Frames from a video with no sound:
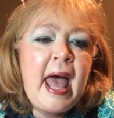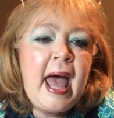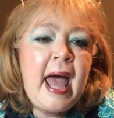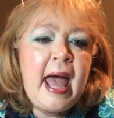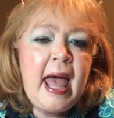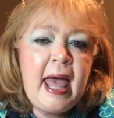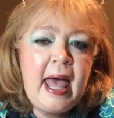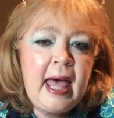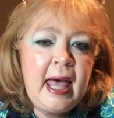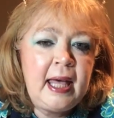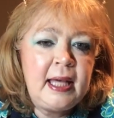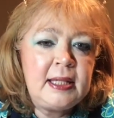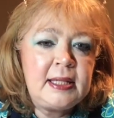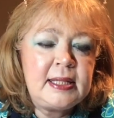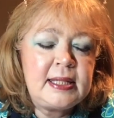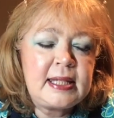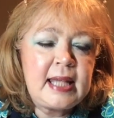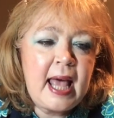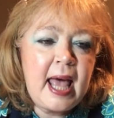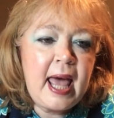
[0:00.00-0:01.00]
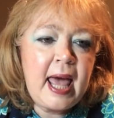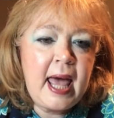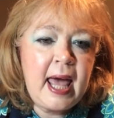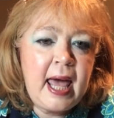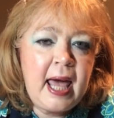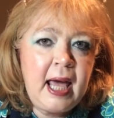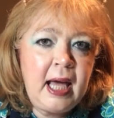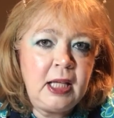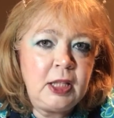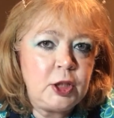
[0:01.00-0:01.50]
as
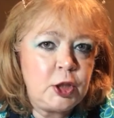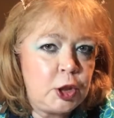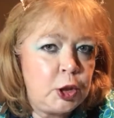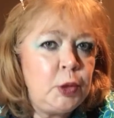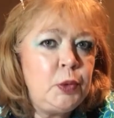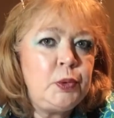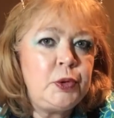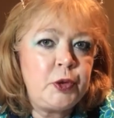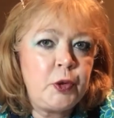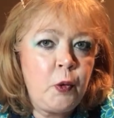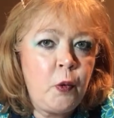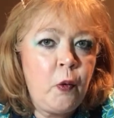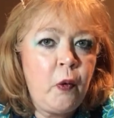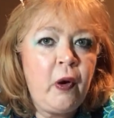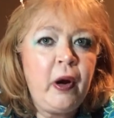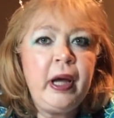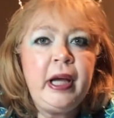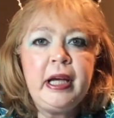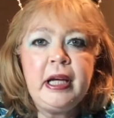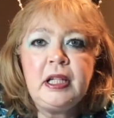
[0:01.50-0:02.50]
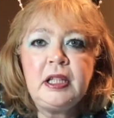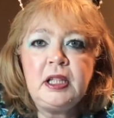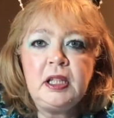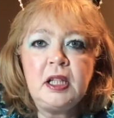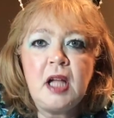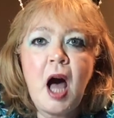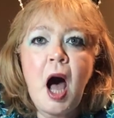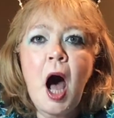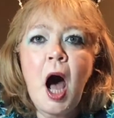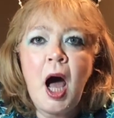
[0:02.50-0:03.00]
a
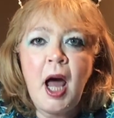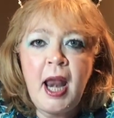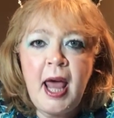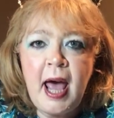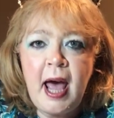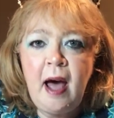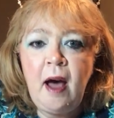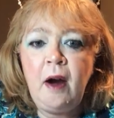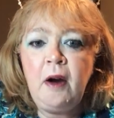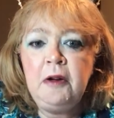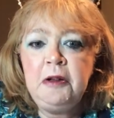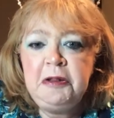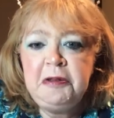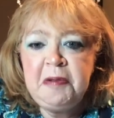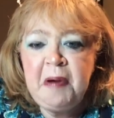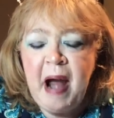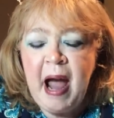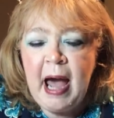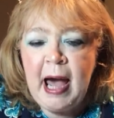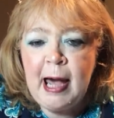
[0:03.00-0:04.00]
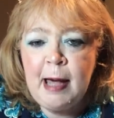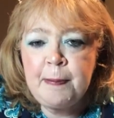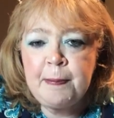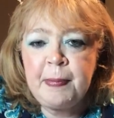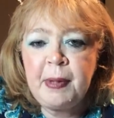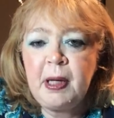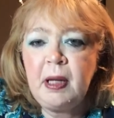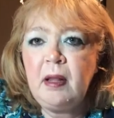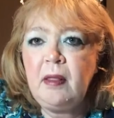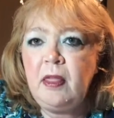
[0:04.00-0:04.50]
tutorial on how to
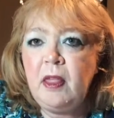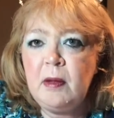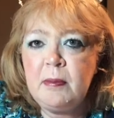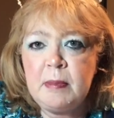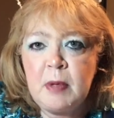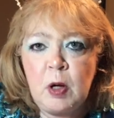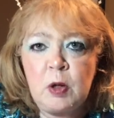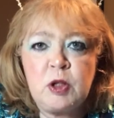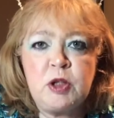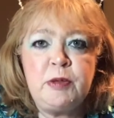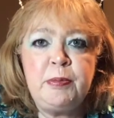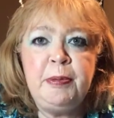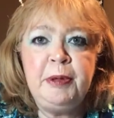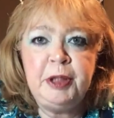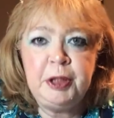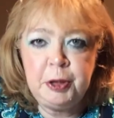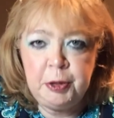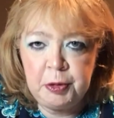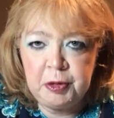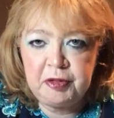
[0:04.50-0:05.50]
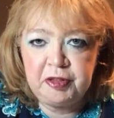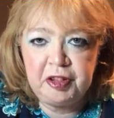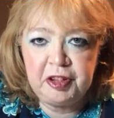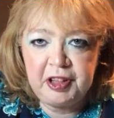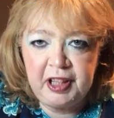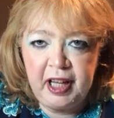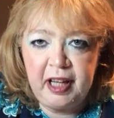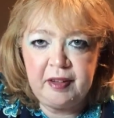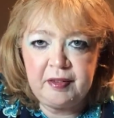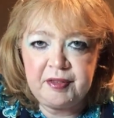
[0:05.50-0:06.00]
wrap the most beautiful
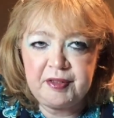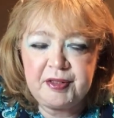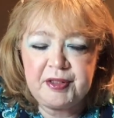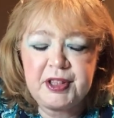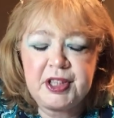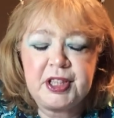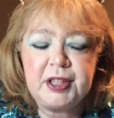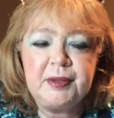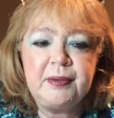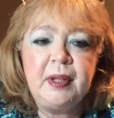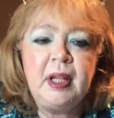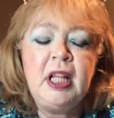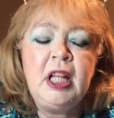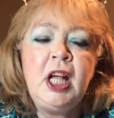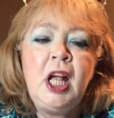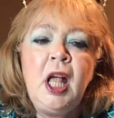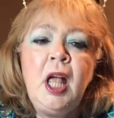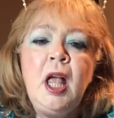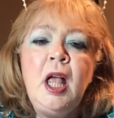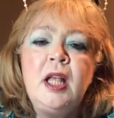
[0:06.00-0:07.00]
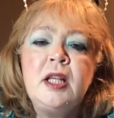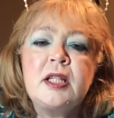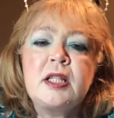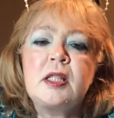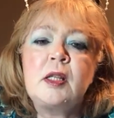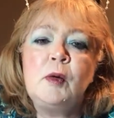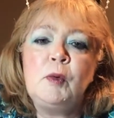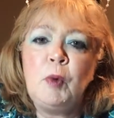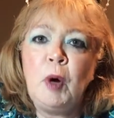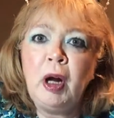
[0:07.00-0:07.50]
gift.
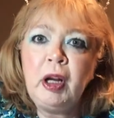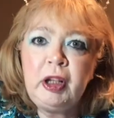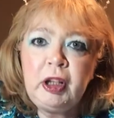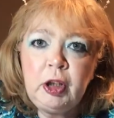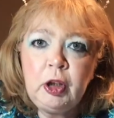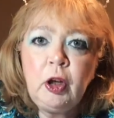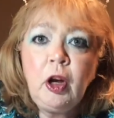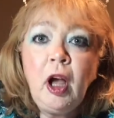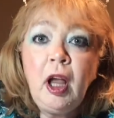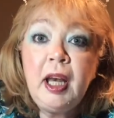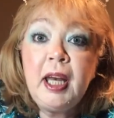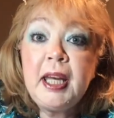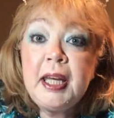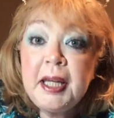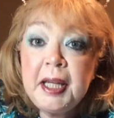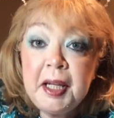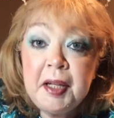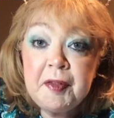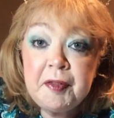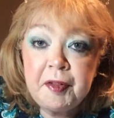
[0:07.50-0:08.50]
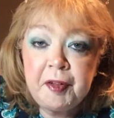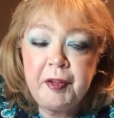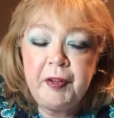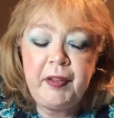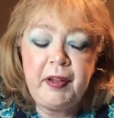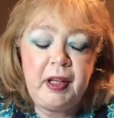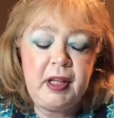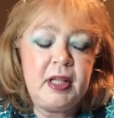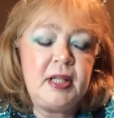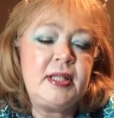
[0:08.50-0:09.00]
So what you're going to need for
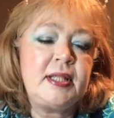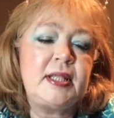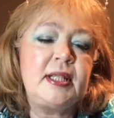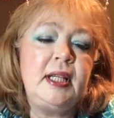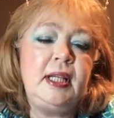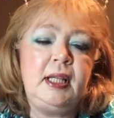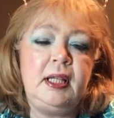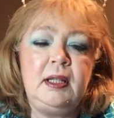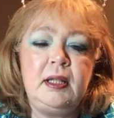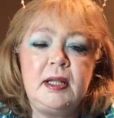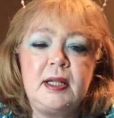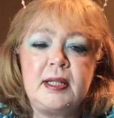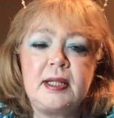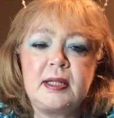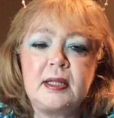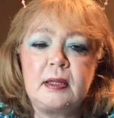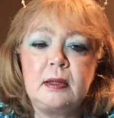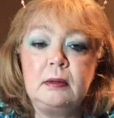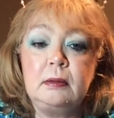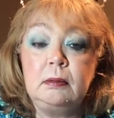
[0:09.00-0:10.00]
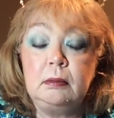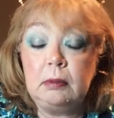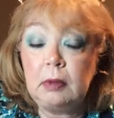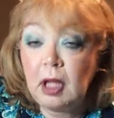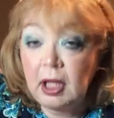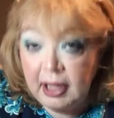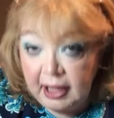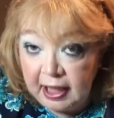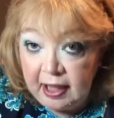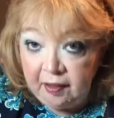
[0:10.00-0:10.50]
this is
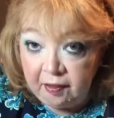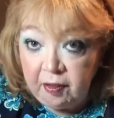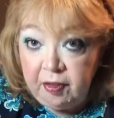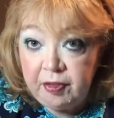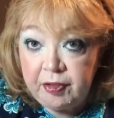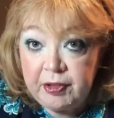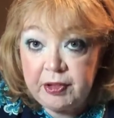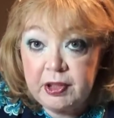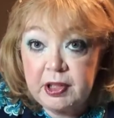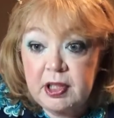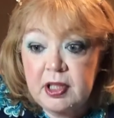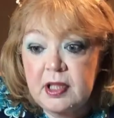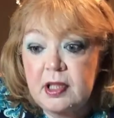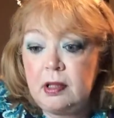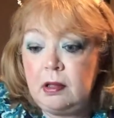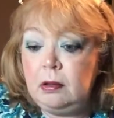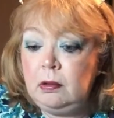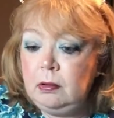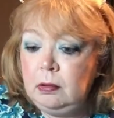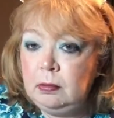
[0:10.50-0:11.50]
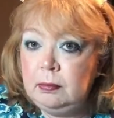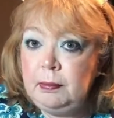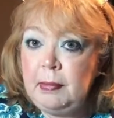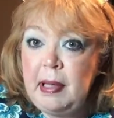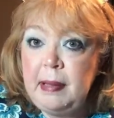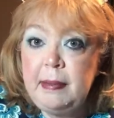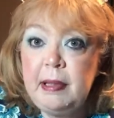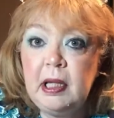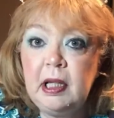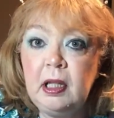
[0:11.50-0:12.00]
a gift. So
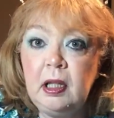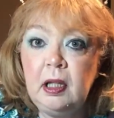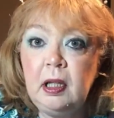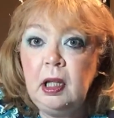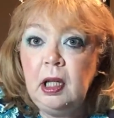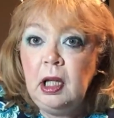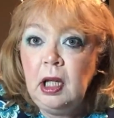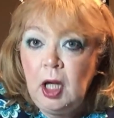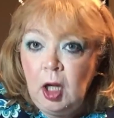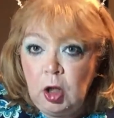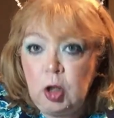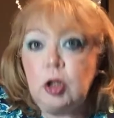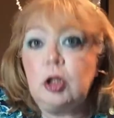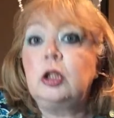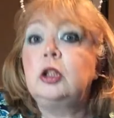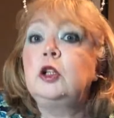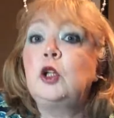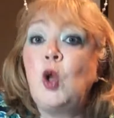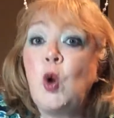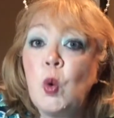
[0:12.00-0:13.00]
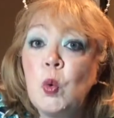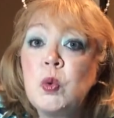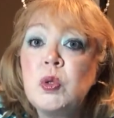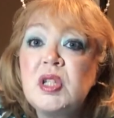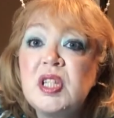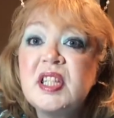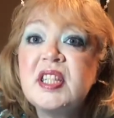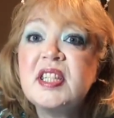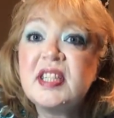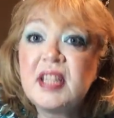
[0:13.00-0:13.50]
maybe a
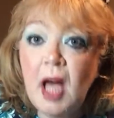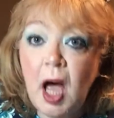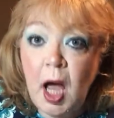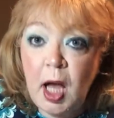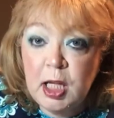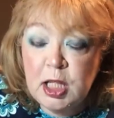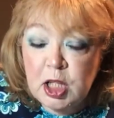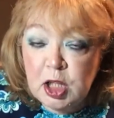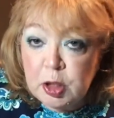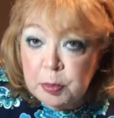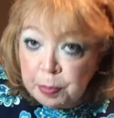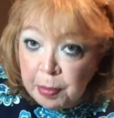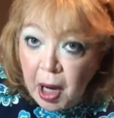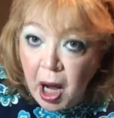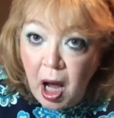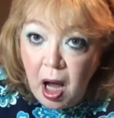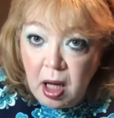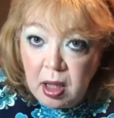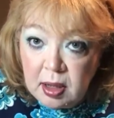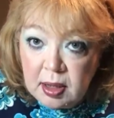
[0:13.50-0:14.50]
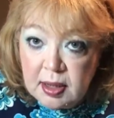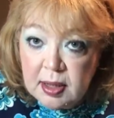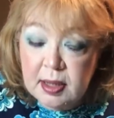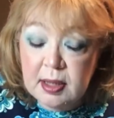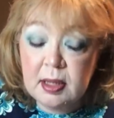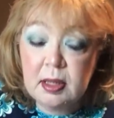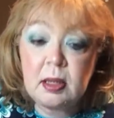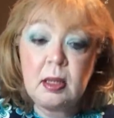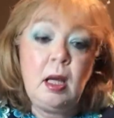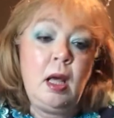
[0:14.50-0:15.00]
clothes-sized
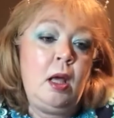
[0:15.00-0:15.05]
box,